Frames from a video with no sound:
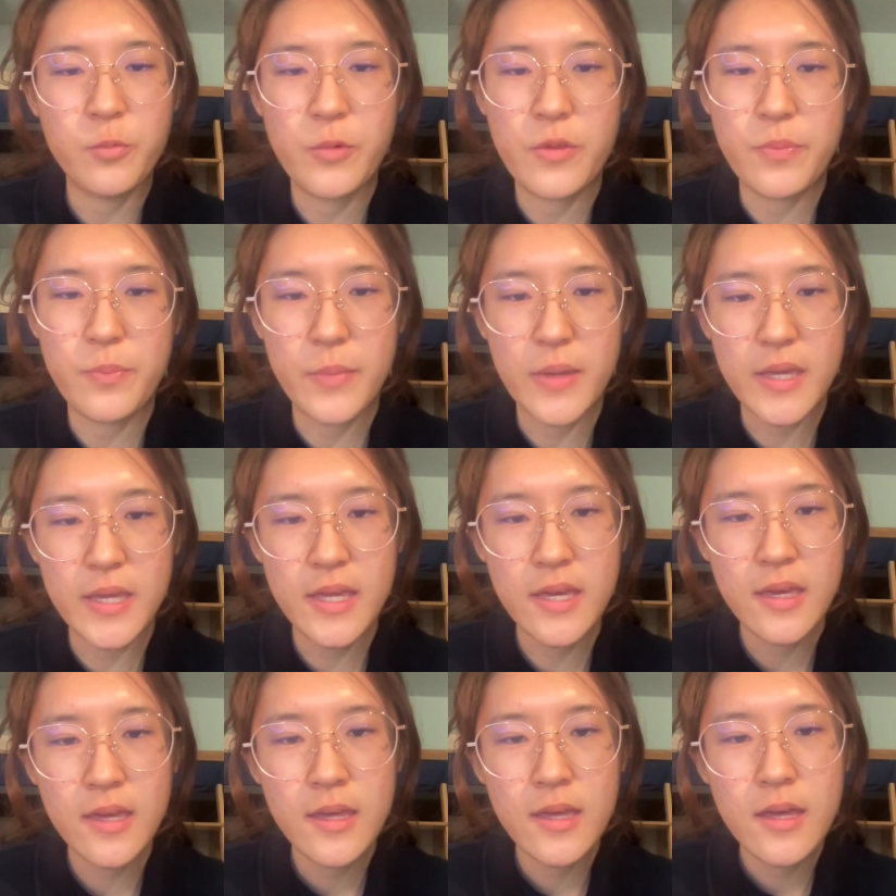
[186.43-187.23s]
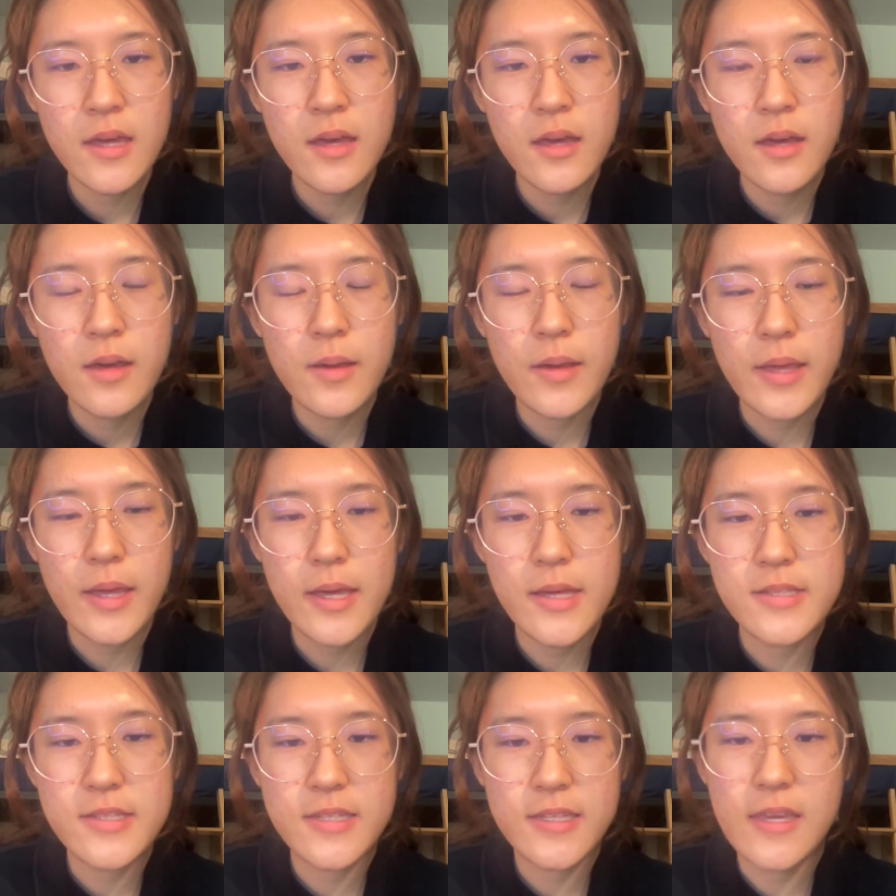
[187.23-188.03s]
with me.
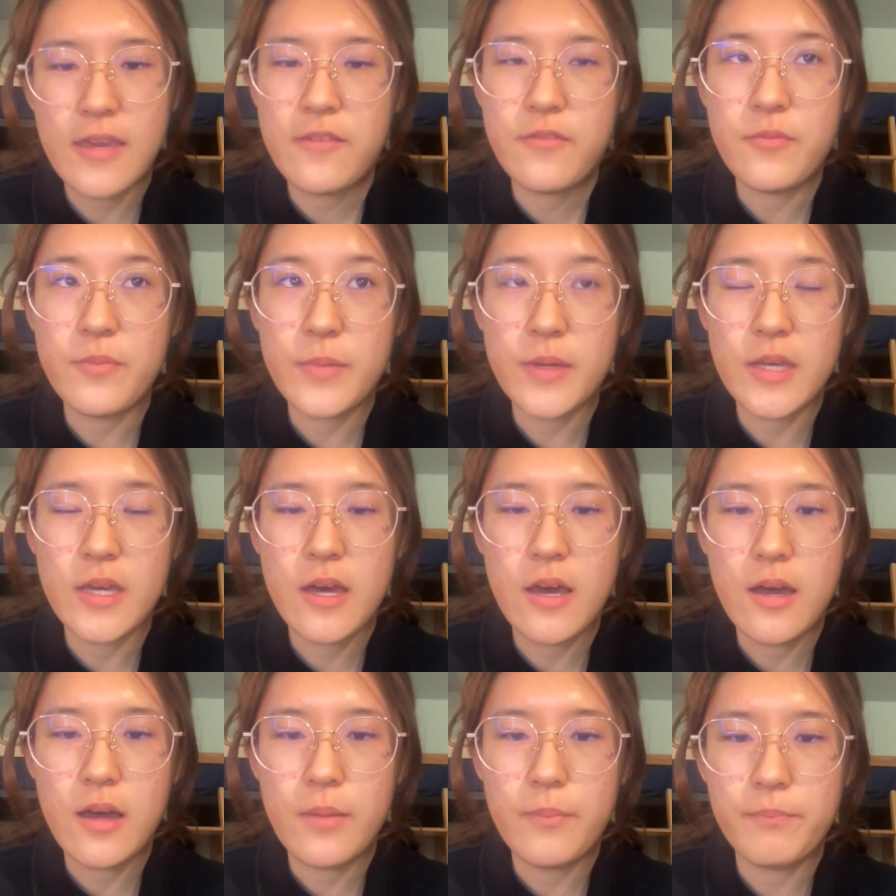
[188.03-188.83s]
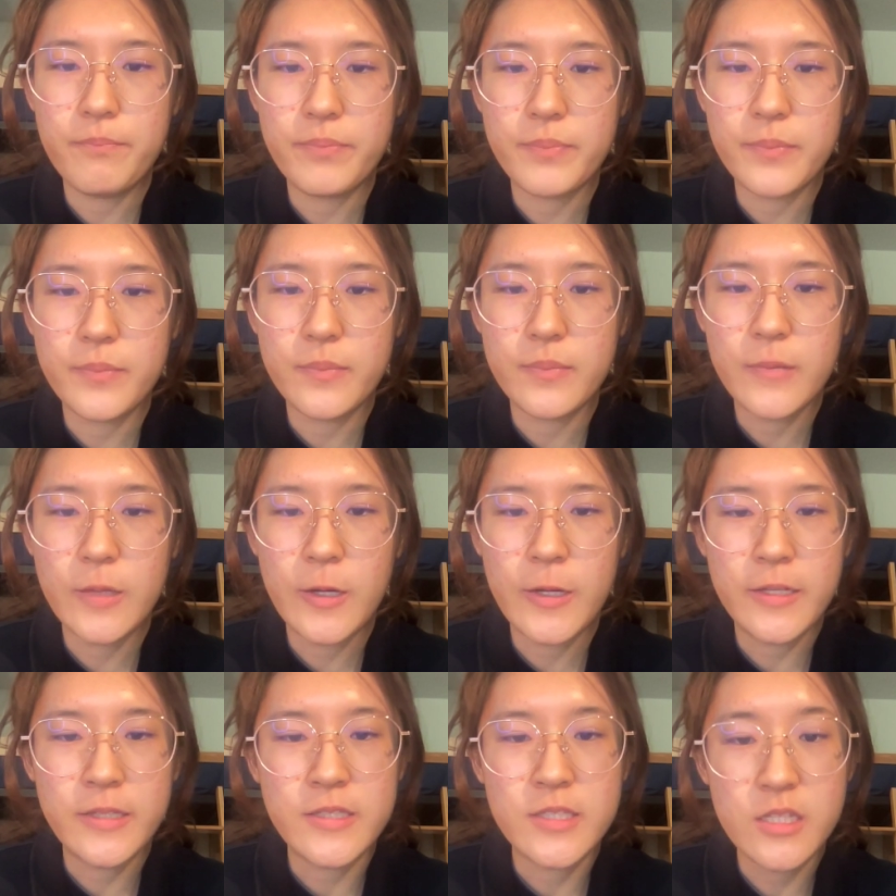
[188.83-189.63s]
It gave me a
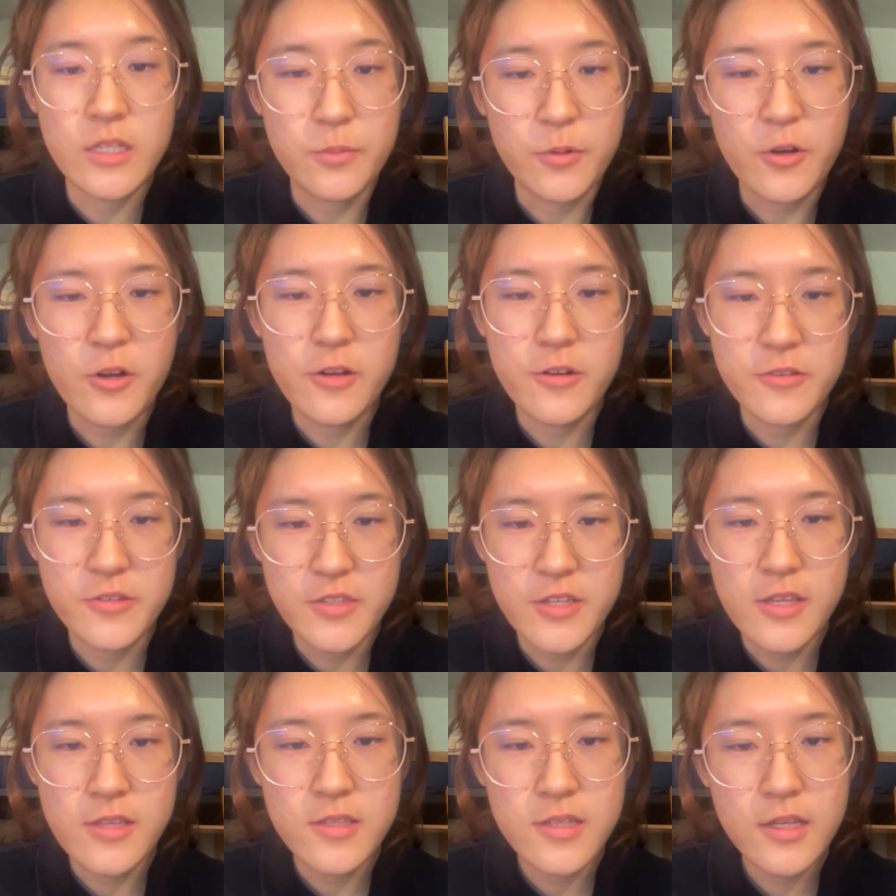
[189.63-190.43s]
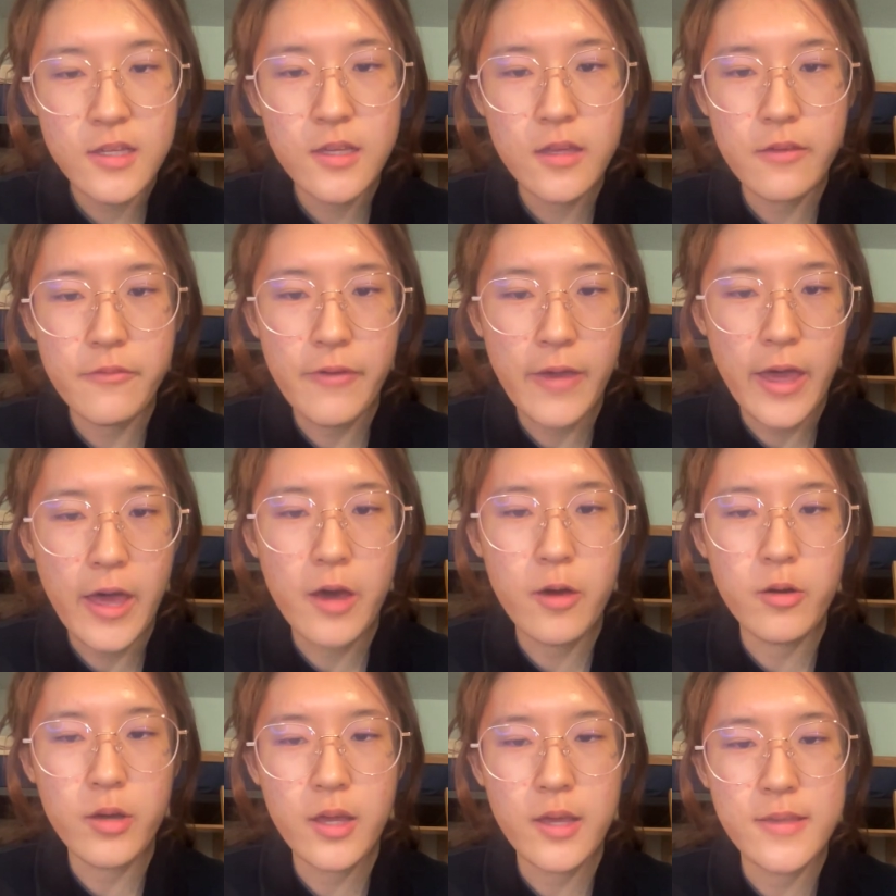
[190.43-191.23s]
deeper understanding of
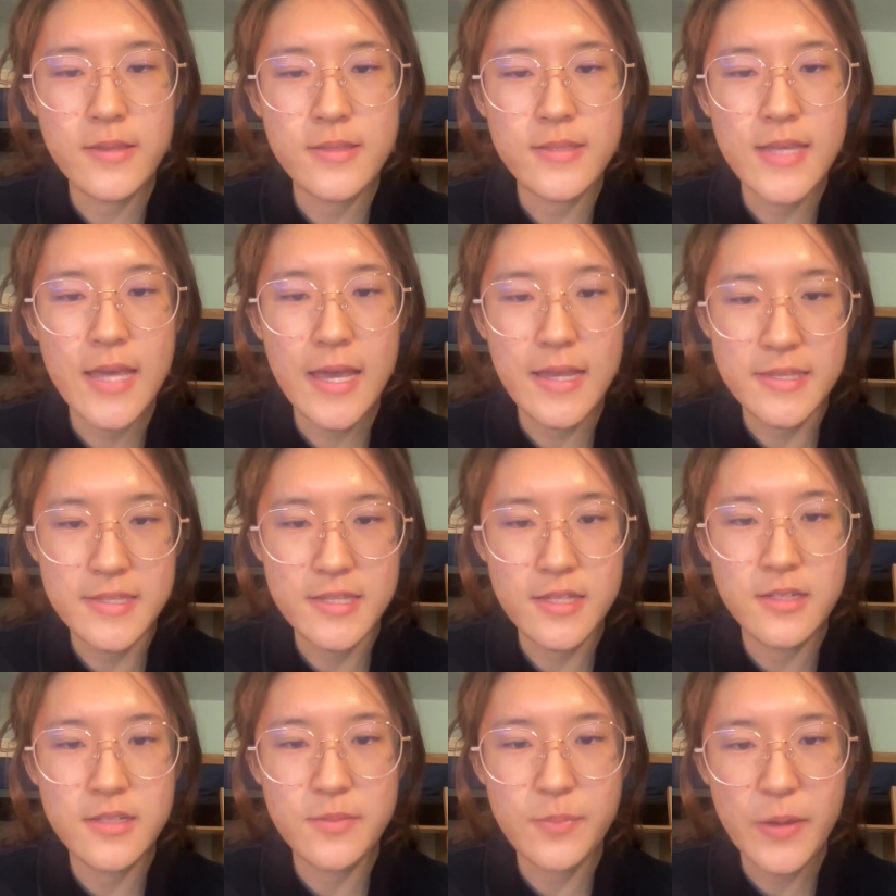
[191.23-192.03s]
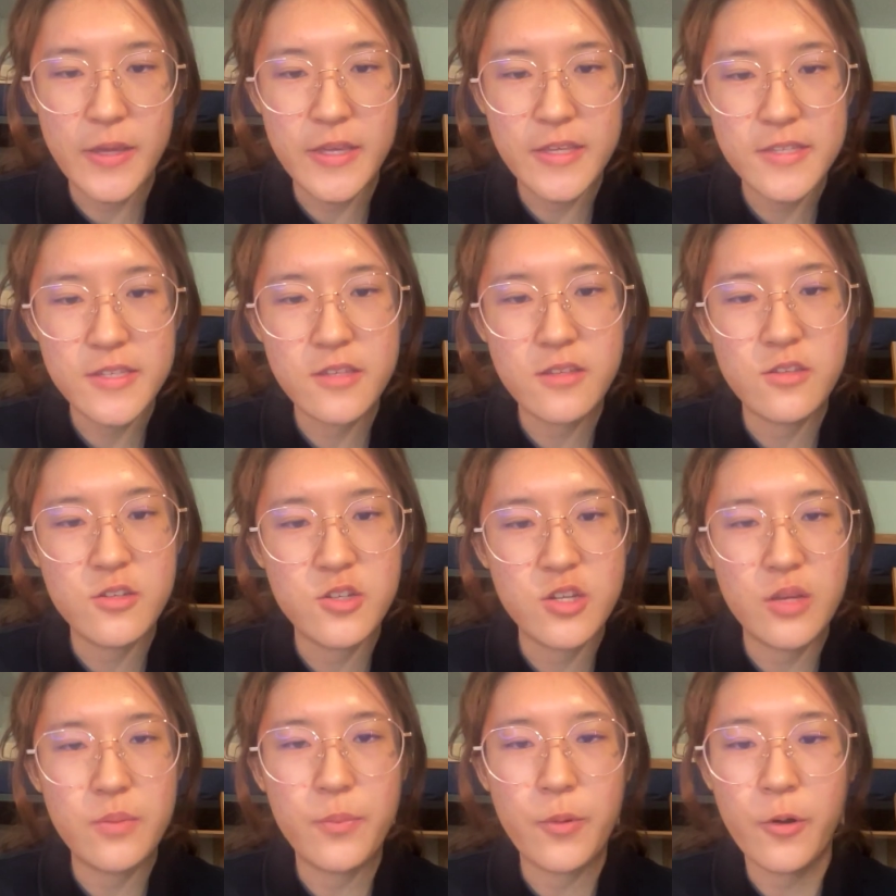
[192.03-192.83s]
how contested spaces
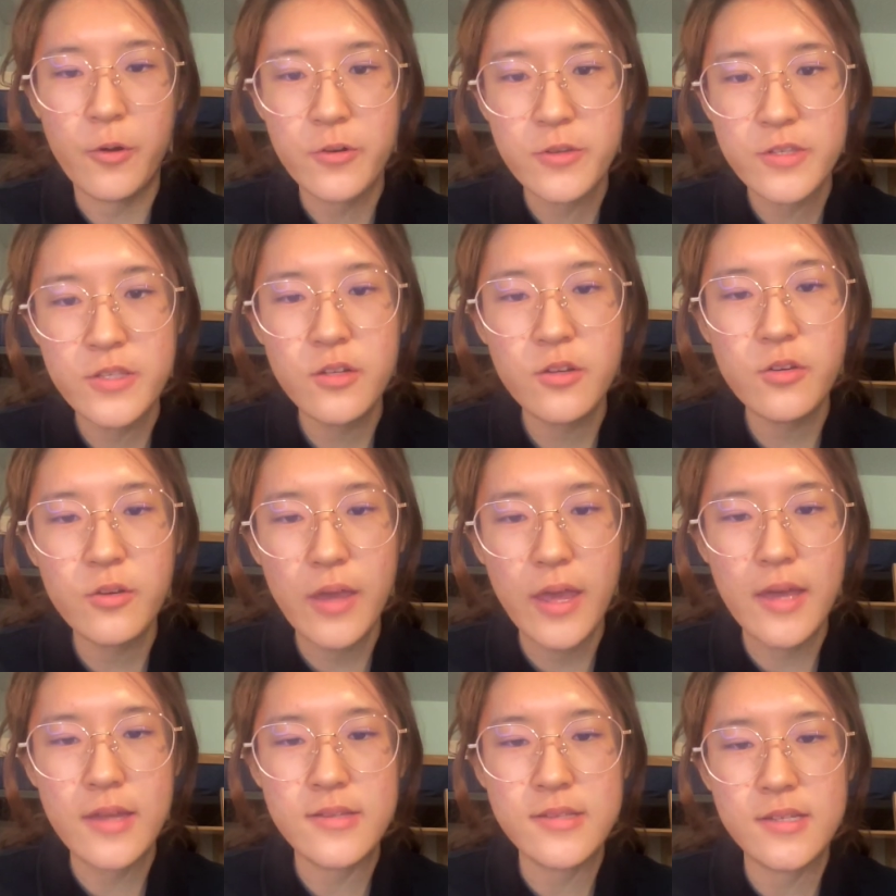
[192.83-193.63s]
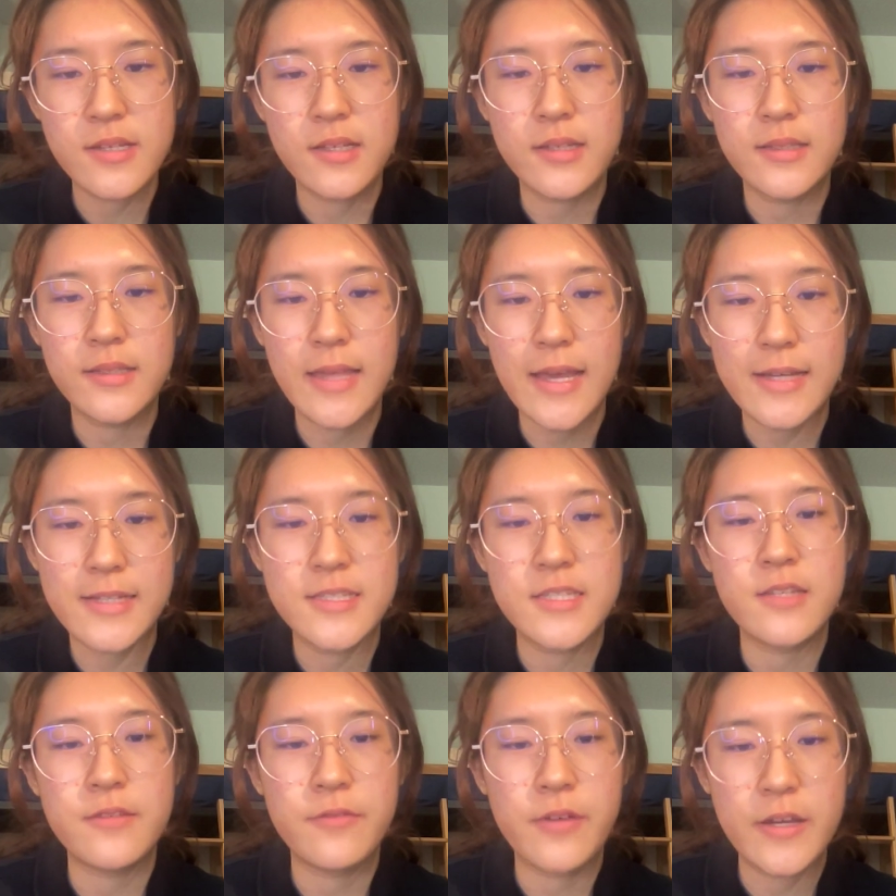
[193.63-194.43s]
shape personal and
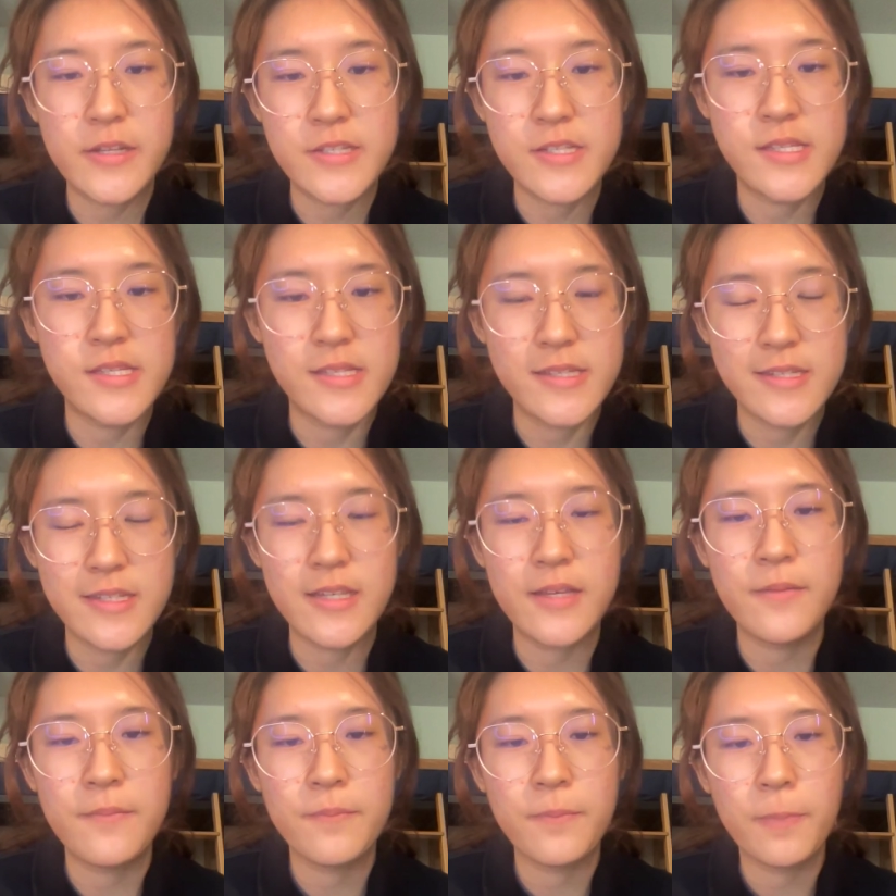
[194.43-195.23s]
collective identity.